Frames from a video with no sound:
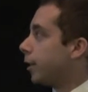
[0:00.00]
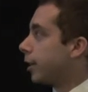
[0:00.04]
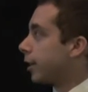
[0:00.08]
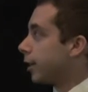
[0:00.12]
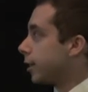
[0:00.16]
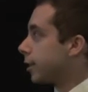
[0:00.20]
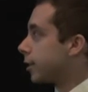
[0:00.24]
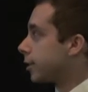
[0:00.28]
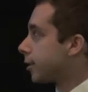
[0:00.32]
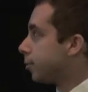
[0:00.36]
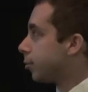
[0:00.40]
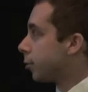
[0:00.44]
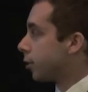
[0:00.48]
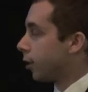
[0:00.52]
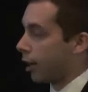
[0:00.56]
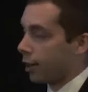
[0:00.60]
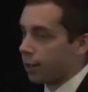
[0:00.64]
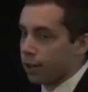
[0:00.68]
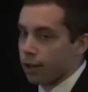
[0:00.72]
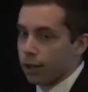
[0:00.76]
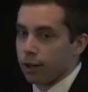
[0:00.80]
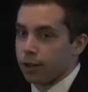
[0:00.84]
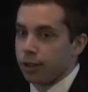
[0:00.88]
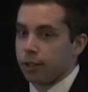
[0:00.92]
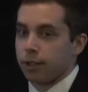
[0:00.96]
because
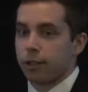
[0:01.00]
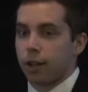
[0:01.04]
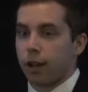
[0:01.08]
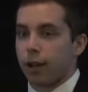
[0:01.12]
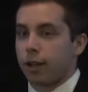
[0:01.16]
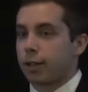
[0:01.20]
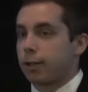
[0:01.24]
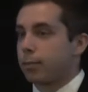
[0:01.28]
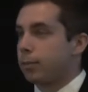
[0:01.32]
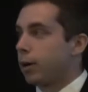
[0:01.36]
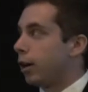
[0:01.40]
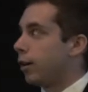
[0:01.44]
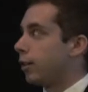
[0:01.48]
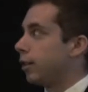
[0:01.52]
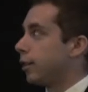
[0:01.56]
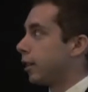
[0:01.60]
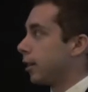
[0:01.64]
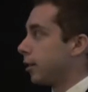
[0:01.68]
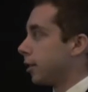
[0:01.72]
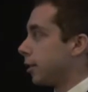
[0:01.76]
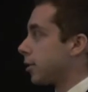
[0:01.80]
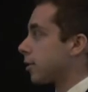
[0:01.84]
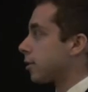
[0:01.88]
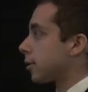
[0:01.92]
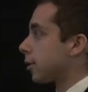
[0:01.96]
Miranda already talked about
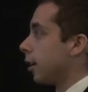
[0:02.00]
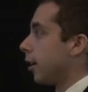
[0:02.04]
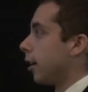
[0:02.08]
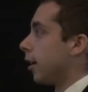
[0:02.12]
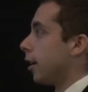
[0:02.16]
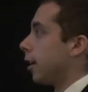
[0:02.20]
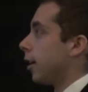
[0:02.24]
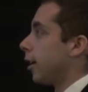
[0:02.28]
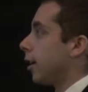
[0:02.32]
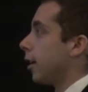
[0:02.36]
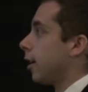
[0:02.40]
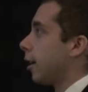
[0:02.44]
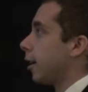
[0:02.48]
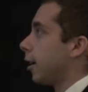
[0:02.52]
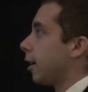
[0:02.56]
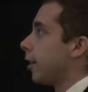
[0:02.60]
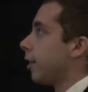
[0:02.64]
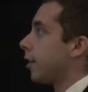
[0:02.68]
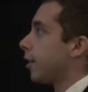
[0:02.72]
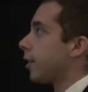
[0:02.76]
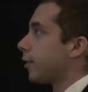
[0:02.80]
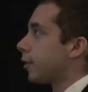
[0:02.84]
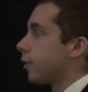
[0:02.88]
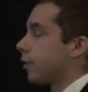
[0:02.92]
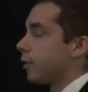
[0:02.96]
the
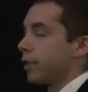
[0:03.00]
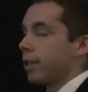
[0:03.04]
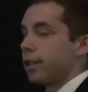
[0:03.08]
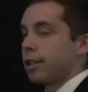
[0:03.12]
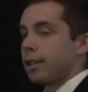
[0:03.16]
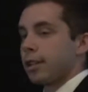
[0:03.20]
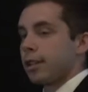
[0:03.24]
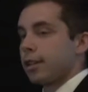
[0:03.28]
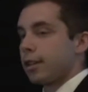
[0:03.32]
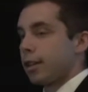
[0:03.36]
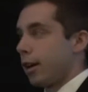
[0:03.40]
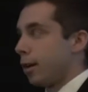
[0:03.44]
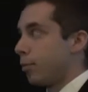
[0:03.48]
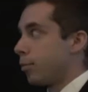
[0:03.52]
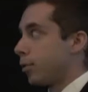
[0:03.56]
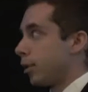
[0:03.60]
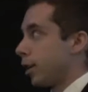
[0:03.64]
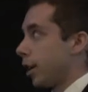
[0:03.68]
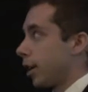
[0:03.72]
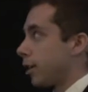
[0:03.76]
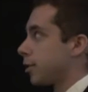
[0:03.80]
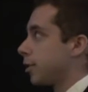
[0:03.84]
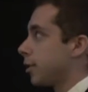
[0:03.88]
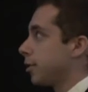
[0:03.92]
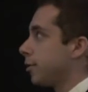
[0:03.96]
glycerol
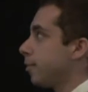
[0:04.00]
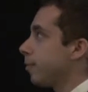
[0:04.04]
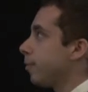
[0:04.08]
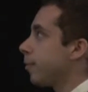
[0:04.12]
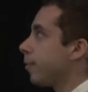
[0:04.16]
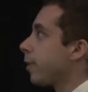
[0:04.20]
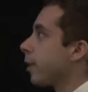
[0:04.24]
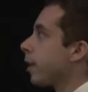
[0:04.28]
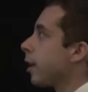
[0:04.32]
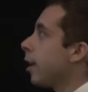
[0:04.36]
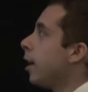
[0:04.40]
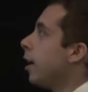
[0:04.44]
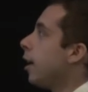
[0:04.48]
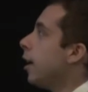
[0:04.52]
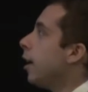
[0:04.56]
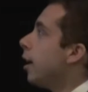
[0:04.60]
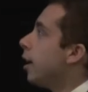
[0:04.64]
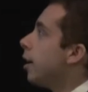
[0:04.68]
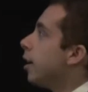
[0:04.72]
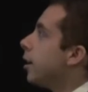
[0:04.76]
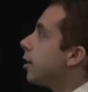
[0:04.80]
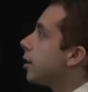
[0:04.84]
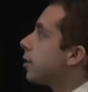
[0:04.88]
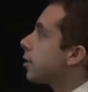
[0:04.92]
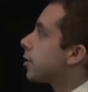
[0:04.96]
production.
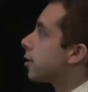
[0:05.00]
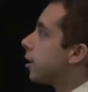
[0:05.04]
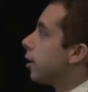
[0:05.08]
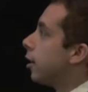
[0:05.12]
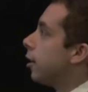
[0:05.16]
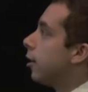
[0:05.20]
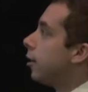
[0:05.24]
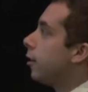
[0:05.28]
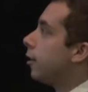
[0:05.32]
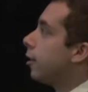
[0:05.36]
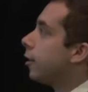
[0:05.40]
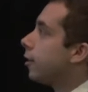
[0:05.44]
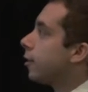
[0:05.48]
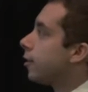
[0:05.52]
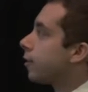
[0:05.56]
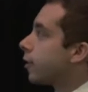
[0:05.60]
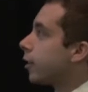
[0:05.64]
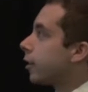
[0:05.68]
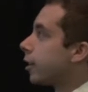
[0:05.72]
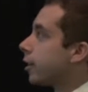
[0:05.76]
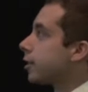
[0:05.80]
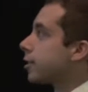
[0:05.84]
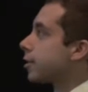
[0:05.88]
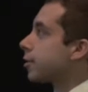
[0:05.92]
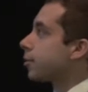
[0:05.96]
So
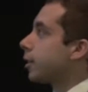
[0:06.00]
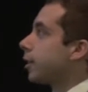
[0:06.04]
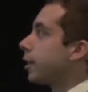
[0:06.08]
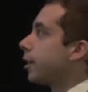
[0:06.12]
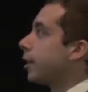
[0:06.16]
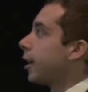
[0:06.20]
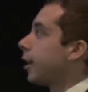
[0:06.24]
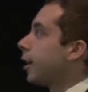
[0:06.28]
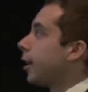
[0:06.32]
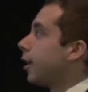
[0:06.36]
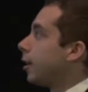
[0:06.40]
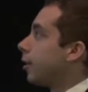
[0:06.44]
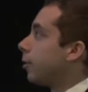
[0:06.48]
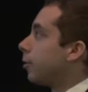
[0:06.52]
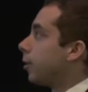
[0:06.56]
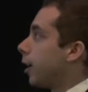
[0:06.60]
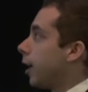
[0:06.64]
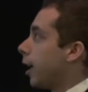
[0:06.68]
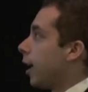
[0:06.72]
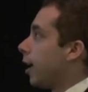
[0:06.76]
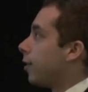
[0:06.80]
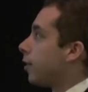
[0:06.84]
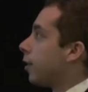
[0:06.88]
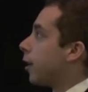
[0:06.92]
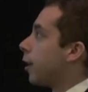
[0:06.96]
first we
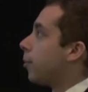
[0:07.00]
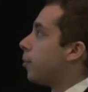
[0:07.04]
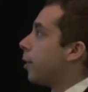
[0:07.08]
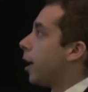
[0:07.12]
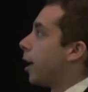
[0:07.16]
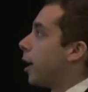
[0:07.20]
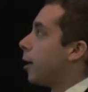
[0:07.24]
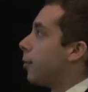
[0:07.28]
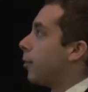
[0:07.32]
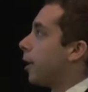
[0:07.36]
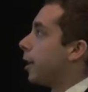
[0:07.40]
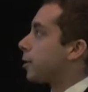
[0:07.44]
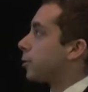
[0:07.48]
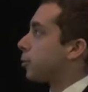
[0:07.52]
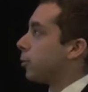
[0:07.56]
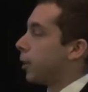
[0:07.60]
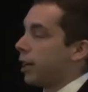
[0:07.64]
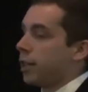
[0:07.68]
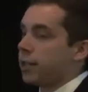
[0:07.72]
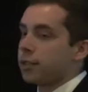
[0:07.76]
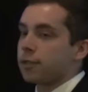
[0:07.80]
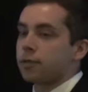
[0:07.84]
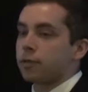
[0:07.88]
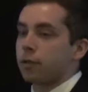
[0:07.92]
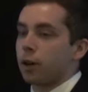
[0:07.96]
have our biomass
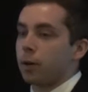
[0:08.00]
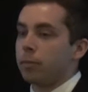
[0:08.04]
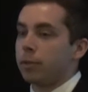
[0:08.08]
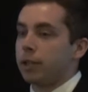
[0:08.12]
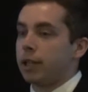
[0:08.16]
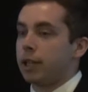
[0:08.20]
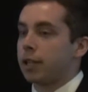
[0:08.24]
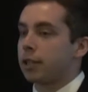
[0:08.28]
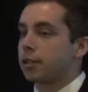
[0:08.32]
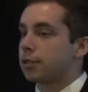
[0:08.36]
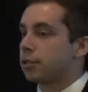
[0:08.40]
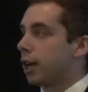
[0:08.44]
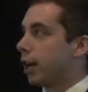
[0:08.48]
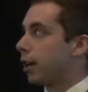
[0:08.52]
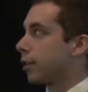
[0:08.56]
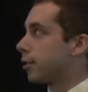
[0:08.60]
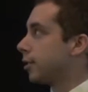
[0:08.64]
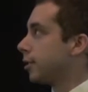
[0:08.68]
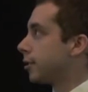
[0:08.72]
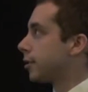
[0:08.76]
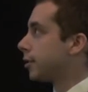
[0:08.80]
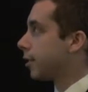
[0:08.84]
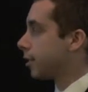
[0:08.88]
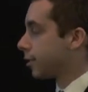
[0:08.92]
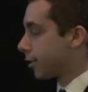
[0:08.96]
waste from the
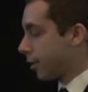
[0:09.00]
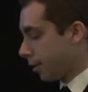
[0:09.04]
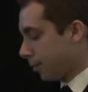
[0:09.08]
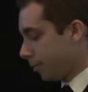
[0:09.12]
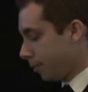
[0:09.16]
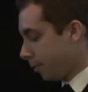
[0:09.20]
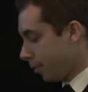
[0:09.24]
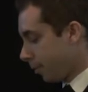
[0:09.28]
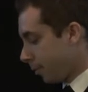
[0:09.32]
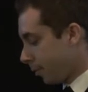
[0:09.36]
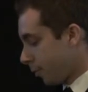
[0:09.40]
extraction system,